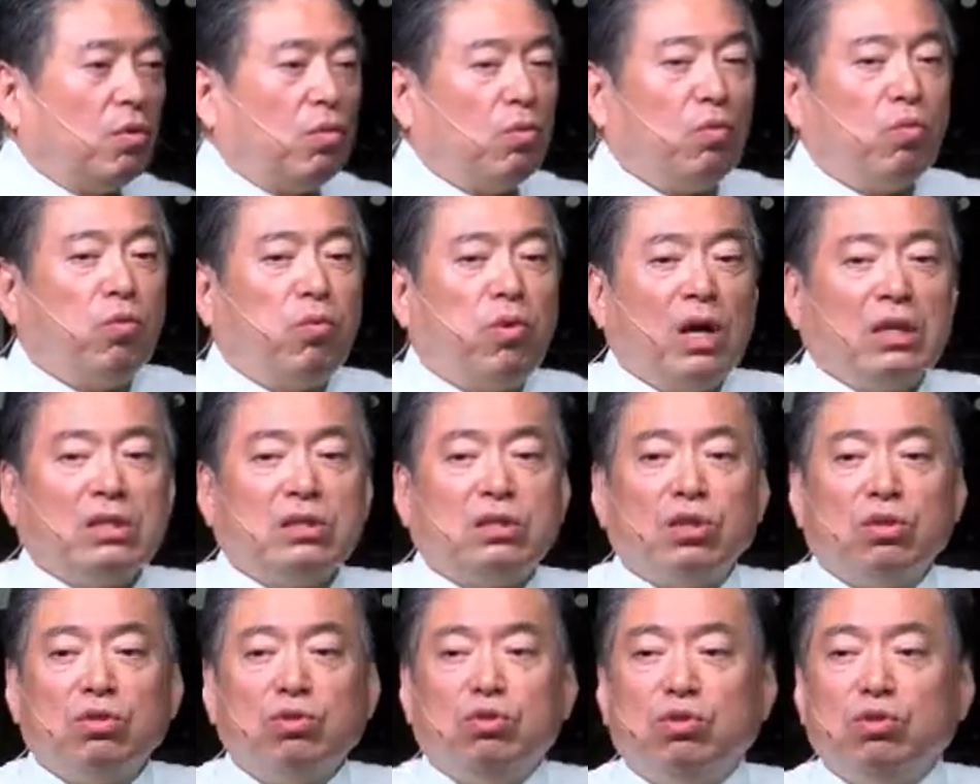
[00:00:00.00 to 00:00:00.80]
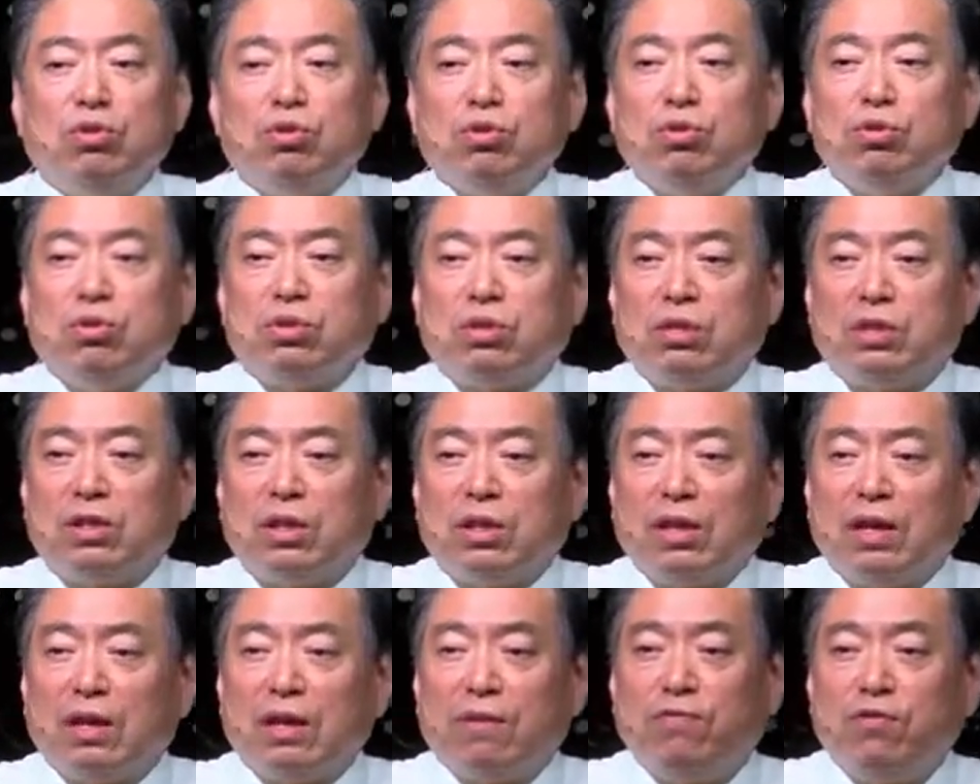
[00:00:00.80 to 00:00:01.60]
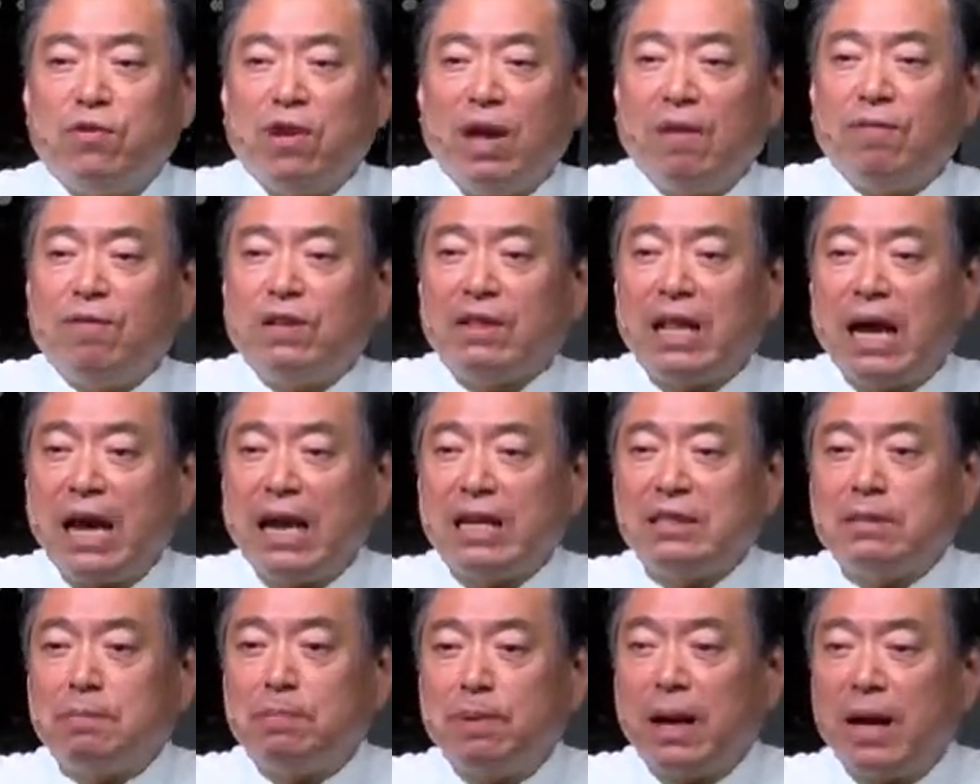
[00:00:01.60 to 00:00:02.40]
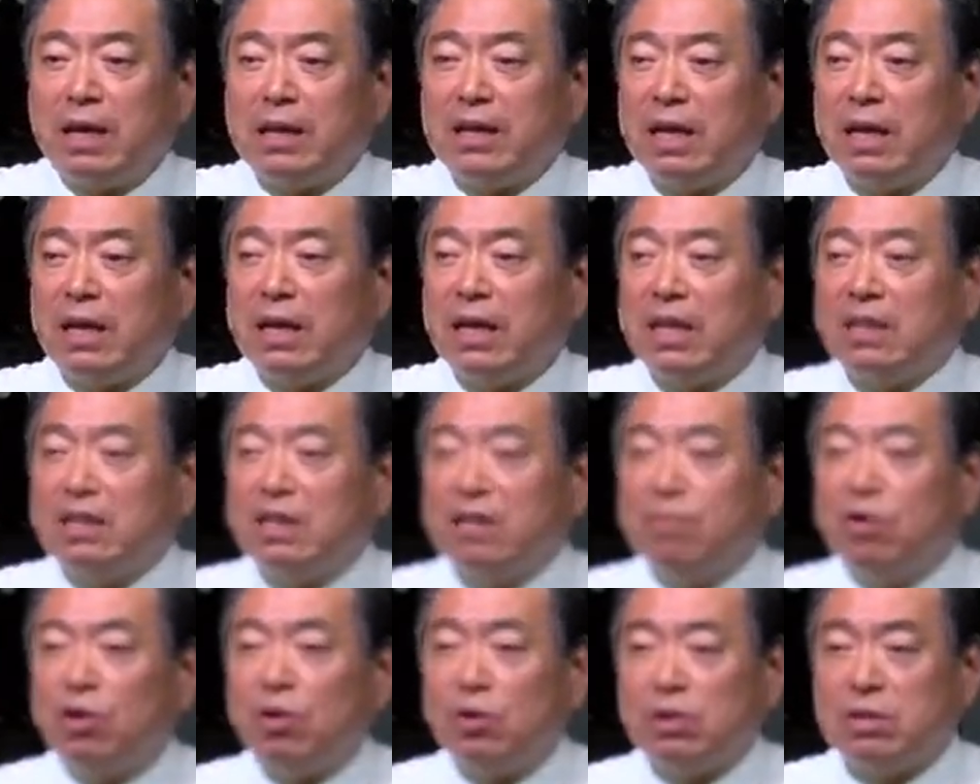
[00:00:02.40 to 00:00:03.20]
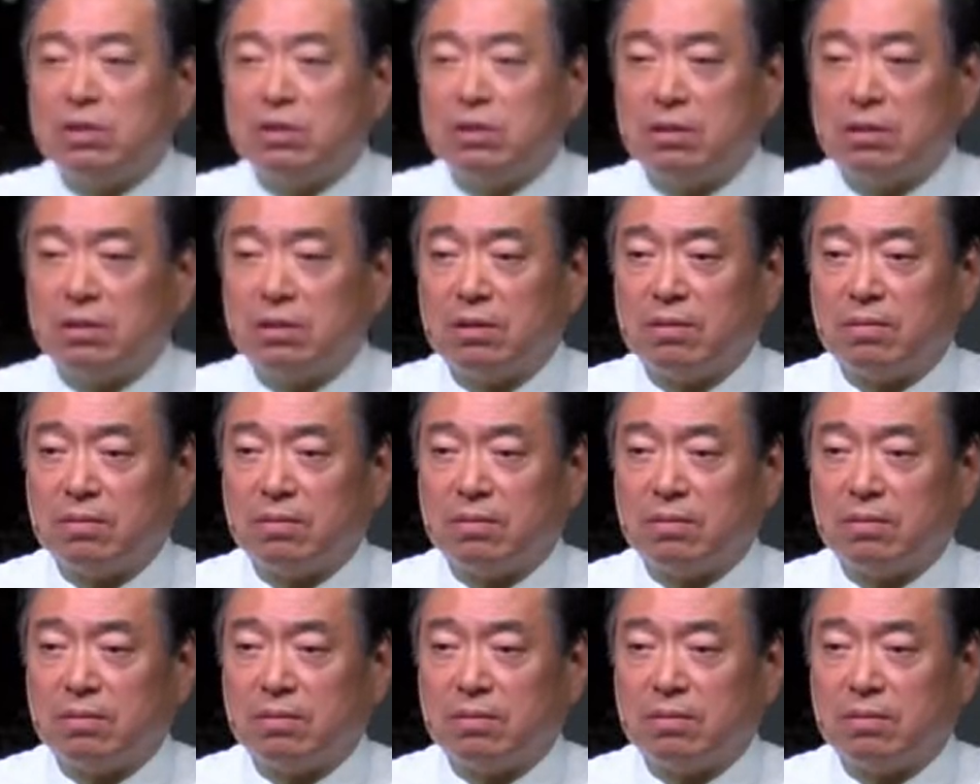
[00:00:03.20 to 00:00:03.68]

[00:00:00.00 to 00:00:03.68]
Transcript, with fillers: What's the use if you have a nice body and get divorced?